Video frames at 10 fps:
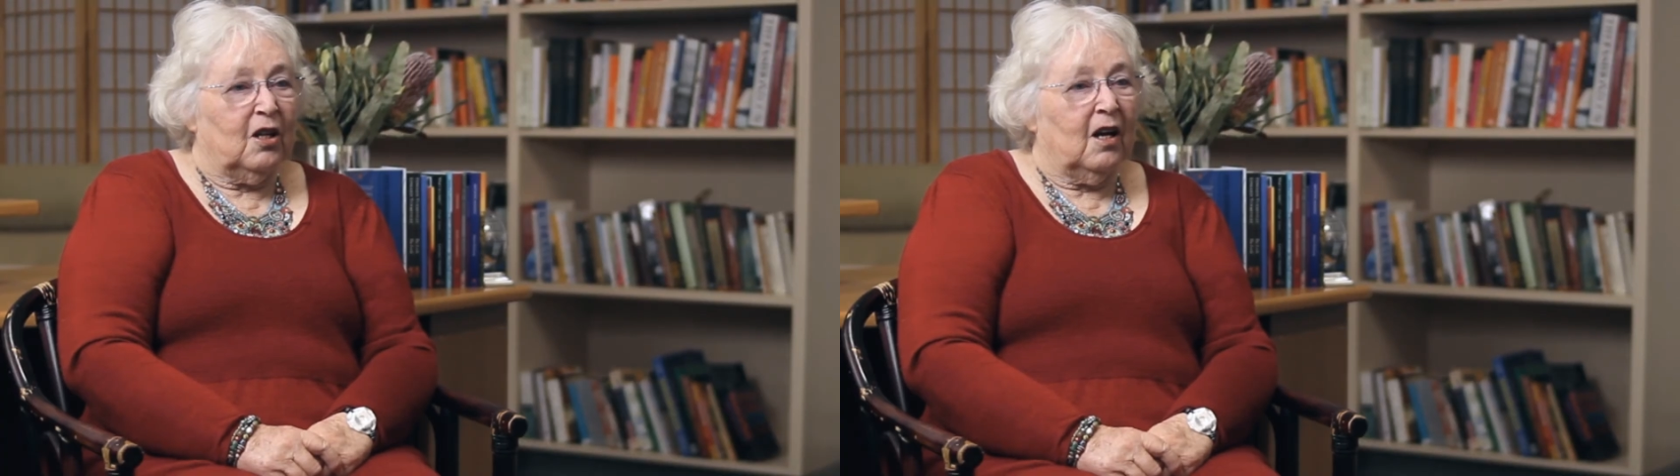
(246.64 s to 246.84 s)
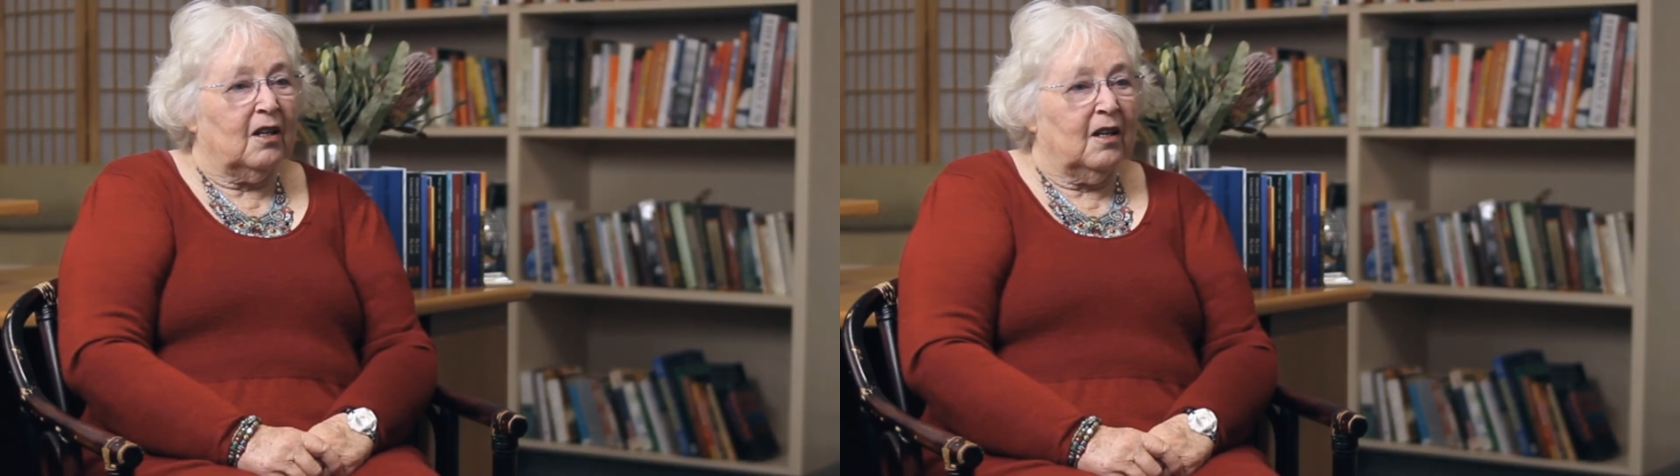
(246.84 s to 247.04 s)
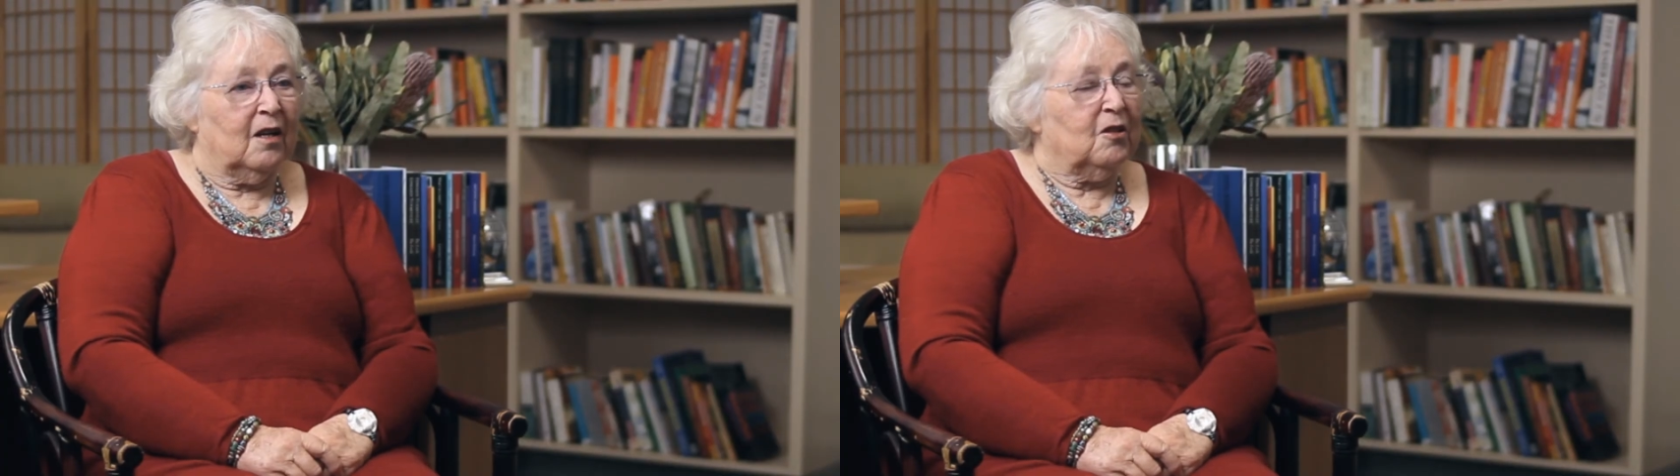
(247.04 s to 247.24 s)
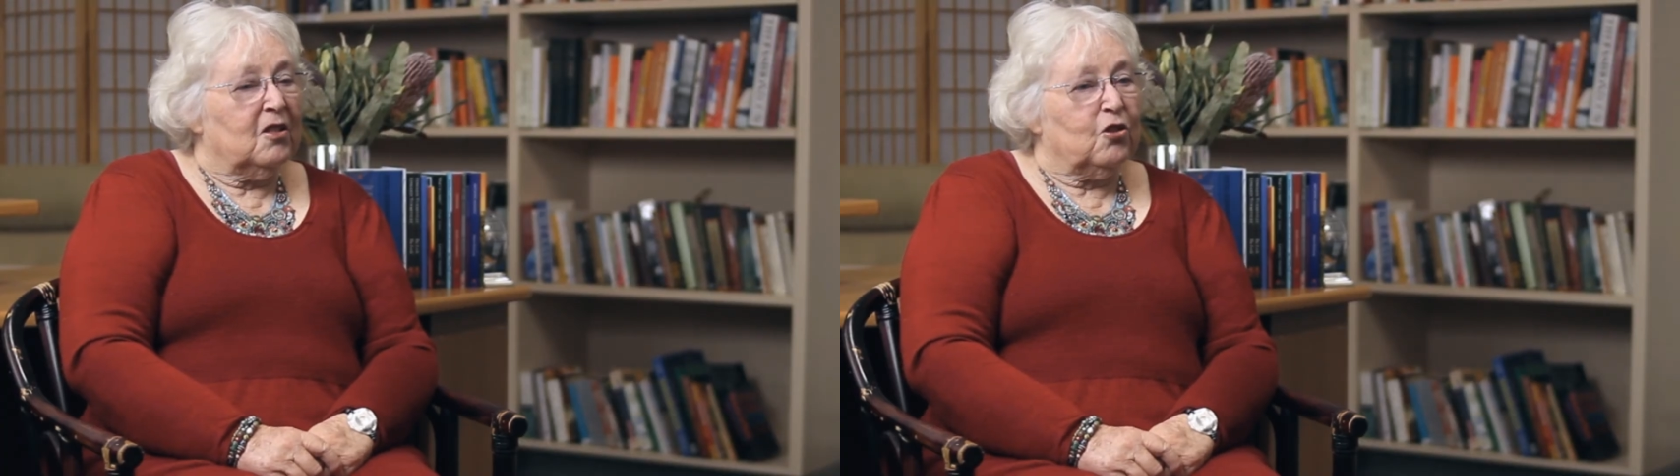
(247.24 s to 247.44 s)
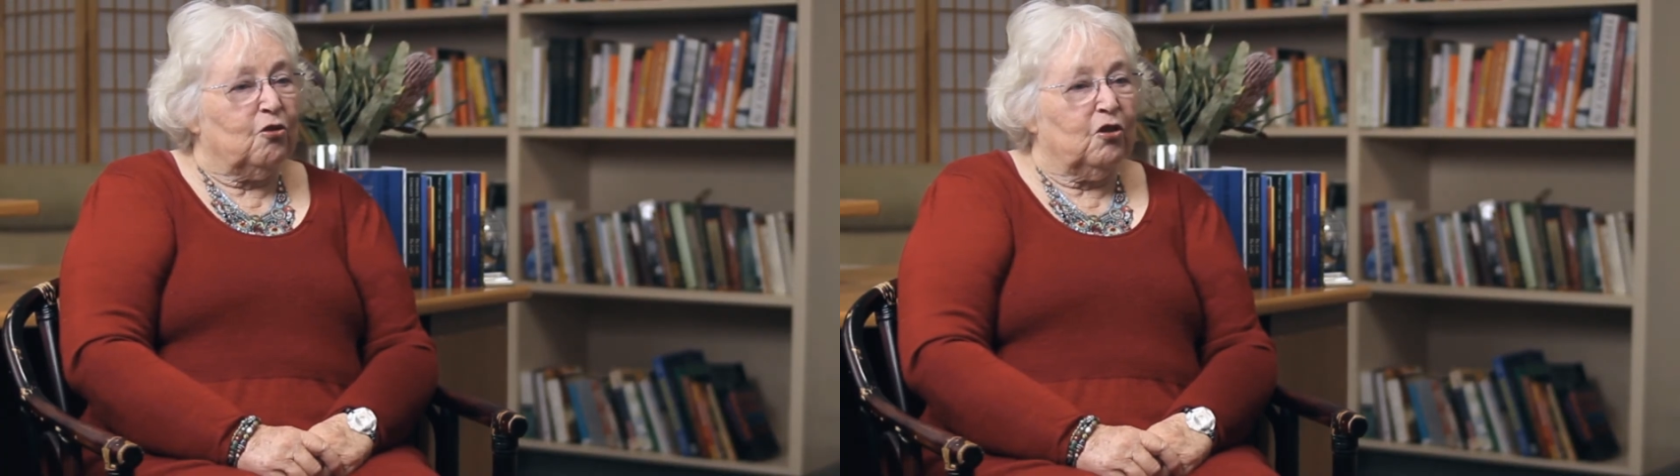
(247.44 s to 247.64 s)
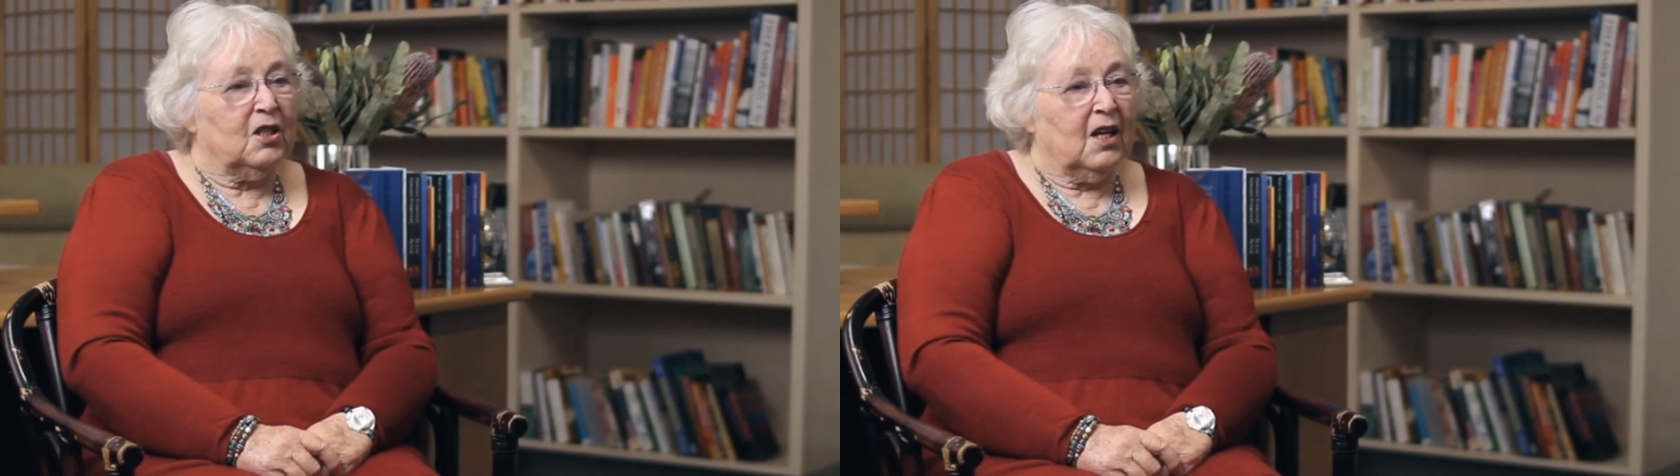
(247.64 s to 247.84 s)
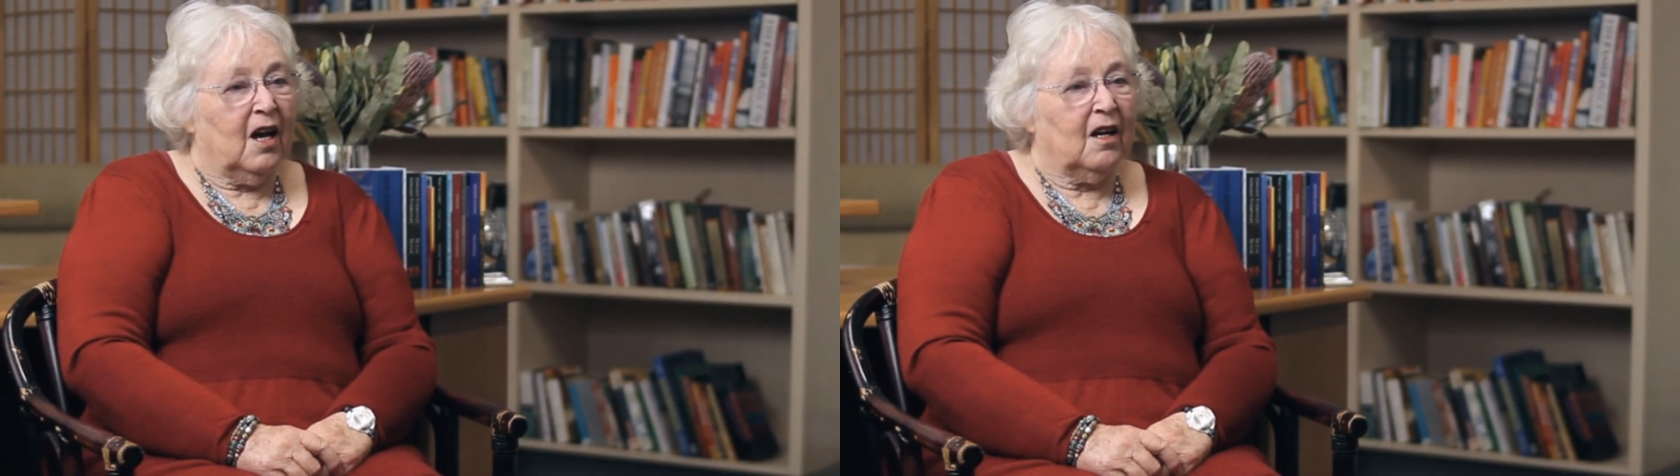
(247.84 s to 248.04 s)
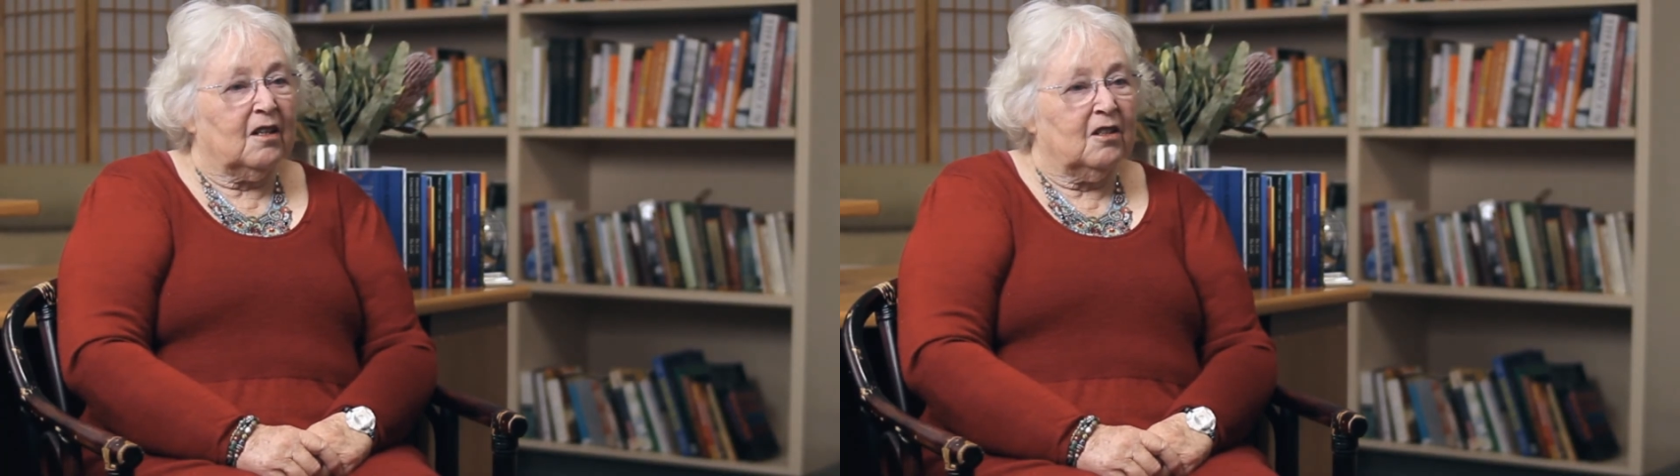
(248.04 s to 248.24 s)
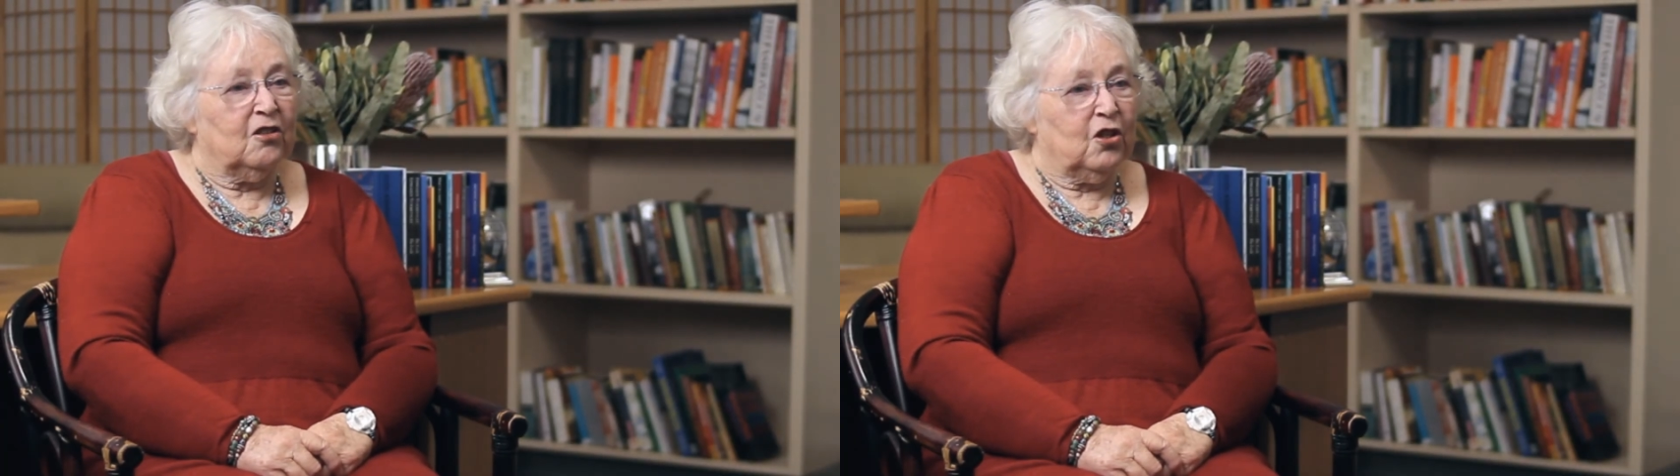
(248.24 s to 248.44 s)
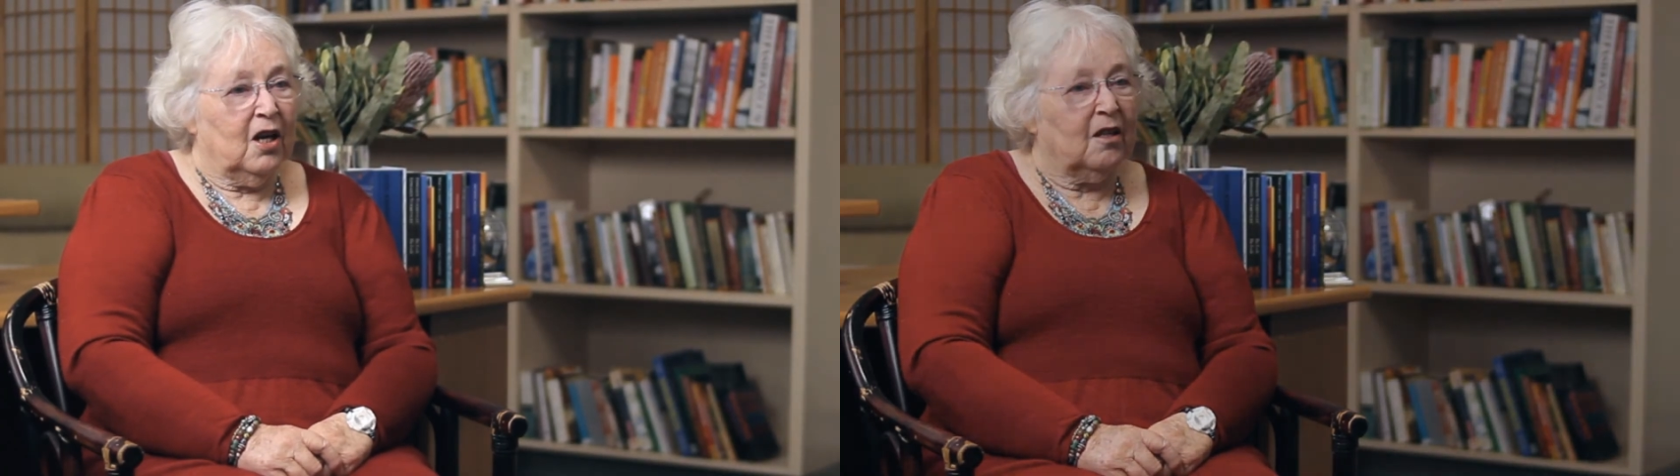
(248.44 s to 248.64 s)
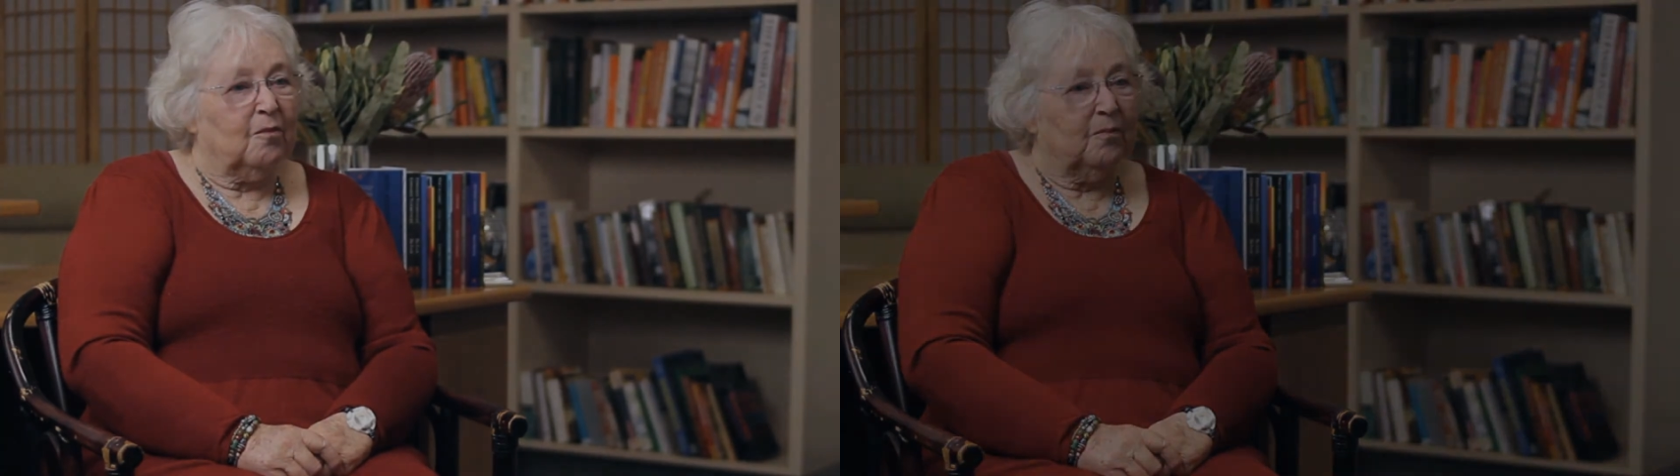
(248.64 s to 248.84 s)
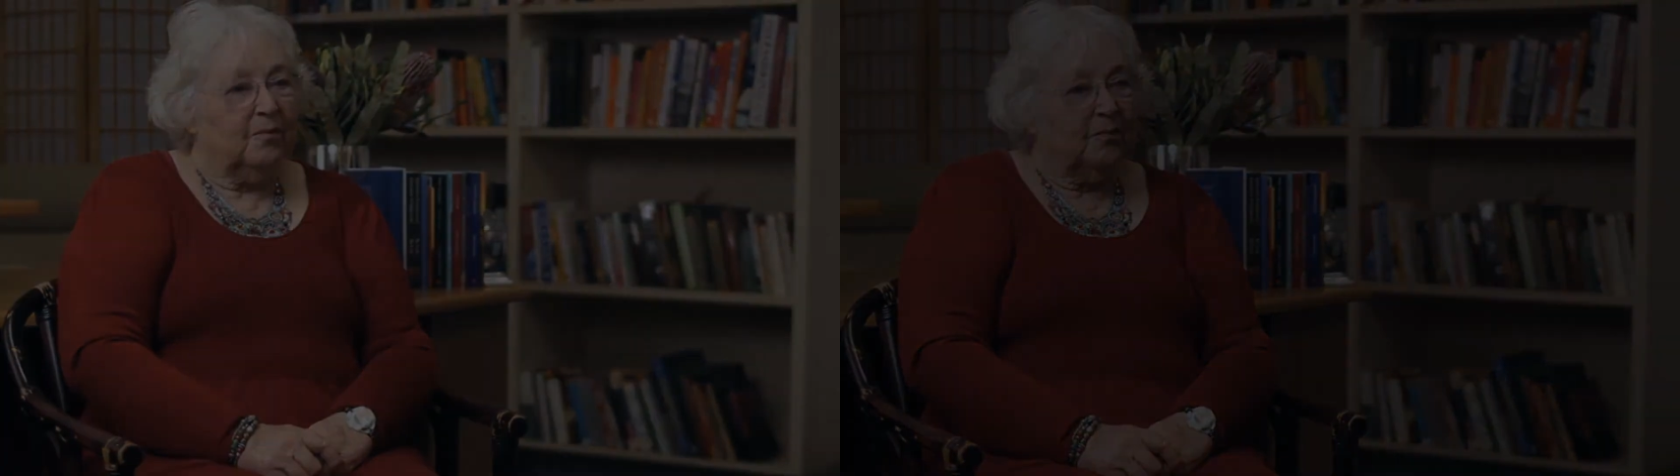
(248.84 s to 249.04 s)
that I can get stories out and share them.